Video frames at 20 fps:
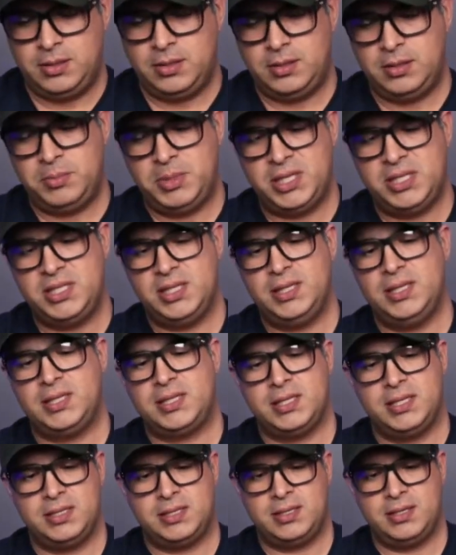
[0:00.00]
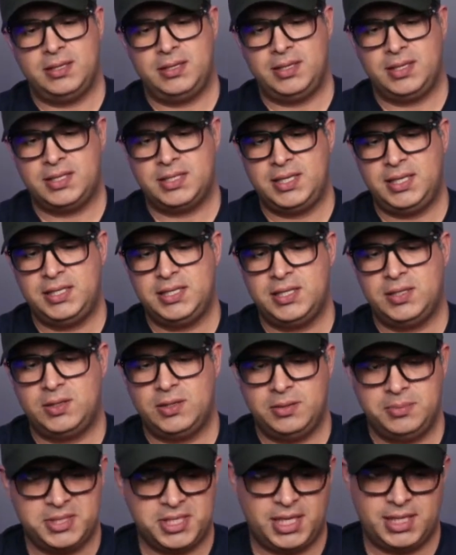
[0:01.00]
Imagine this is an extension
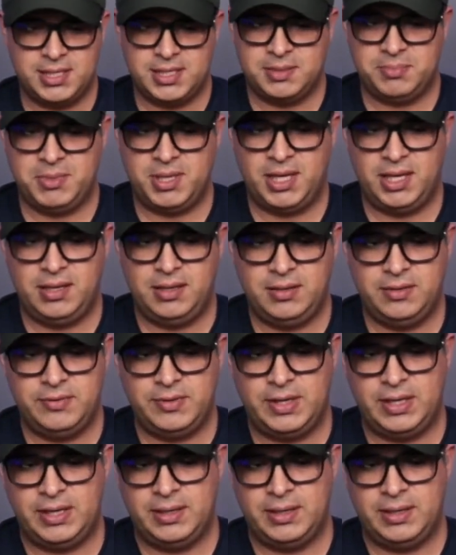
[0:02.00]
arm. It's got some kind of